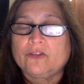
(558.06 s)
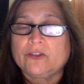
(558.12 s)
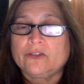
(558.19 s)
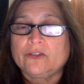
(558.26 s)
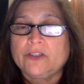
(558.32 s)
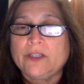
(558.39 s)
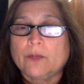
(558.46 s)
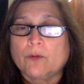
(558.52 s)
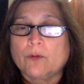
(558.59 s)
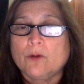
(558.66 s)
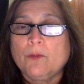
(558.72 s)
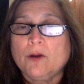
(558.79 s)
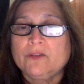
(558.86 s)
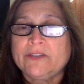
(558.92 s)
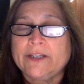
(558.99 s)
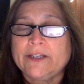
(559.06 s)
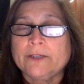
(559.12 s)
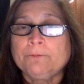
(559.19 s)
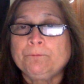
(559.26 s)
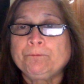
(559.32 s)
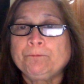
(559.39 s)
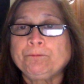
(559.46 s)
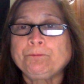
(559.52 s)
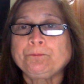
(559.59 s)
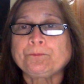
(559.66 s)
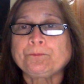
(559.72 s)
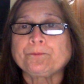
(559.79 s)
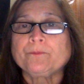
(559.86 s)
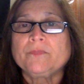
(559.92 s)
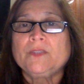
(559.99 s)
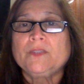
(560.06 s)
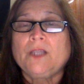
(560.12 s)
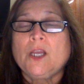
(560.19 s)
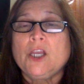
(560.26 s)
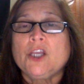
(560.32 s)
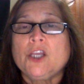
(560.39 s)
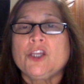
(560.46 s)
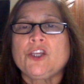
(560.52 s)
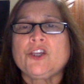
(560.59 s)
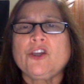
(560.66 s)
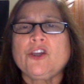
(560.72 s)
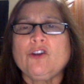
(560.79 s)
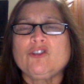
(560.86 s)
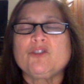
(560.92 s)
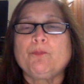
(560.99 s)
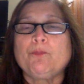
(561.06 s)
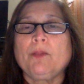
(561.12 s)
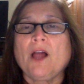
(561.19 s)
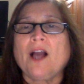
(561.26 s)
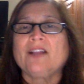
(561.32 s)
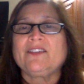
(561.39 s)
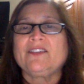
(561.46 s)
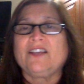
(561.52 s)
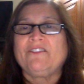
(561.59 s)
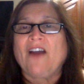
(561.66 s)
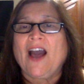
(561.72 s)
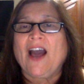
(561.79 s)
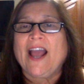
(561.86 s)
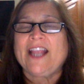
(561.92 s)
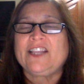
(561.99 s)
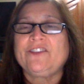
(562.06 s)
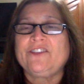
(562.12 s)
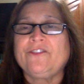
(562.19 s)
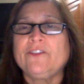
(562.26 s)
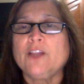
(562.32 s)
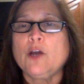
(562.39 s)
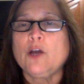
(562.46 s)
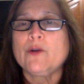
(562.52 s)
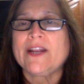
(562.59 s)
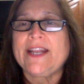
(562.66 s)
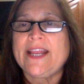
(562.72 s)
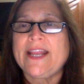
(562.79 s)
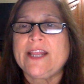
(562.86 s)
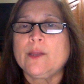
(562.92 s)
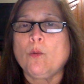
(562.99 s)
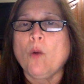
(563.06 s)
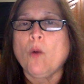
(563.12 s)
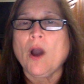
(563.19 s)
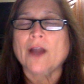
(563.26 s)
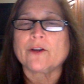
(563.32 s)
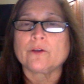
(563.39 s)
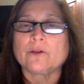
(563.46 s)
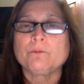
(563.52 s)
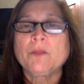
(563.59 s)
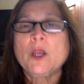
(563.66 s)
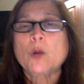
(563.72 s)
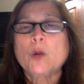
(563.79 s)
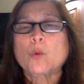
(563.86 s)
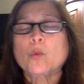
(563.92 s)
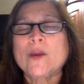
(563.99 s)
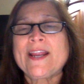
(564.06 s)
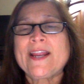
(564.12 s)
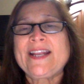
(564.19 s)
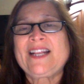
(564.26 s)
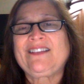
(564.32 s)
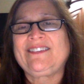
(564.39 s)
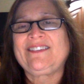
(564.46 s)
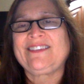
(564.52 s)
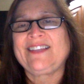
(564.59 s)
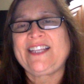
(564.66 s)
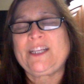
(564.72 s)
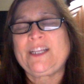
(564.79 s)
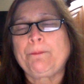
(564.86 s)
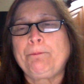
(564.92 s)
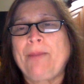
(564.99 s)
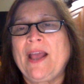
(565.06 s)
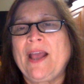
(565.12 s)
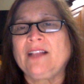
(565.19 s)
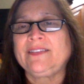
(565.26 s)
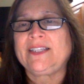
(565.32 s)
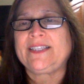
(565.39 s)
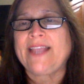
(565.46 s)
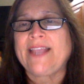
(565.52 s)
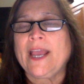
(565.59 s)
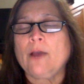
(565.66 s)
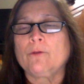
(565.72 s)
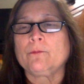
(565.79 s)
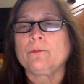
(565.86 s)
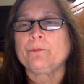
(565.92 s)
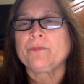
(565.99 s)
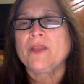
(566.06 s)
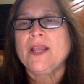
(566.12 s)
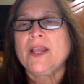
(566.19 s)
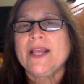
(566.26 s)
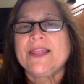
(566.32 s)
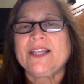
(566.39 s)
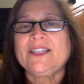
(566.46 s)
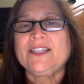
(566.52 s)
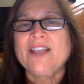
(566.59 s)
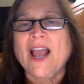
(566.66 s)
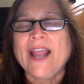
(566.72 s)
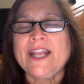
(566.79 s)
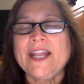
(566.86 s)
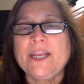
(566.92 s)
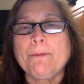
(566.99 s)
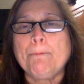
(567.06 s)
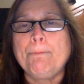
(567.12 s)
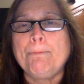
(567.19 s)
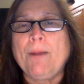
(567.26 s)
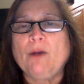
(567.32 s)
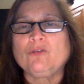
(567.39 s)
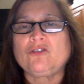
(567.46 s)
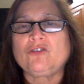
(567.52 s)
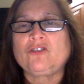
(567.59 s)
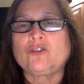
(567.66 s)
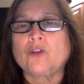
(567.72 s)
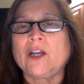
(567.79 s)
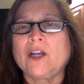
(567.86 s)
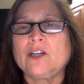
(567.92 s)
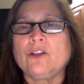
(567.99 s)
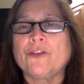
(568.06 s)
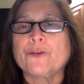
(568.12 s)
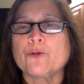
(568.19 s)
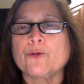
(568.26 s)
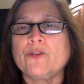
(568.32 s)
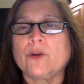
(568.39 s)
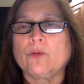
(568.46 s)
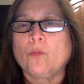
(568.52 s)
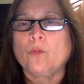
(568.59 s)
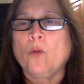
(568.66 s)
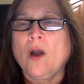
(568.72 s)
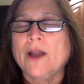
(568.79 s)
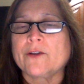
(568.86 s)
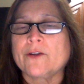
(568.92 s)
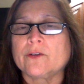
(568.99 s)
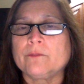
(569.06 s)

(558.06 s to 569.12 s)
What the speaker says: You see the rowboats here? Huge blocks of ice floated in the water. Rain and sleet pelted down. The tiny boat struggled through the water.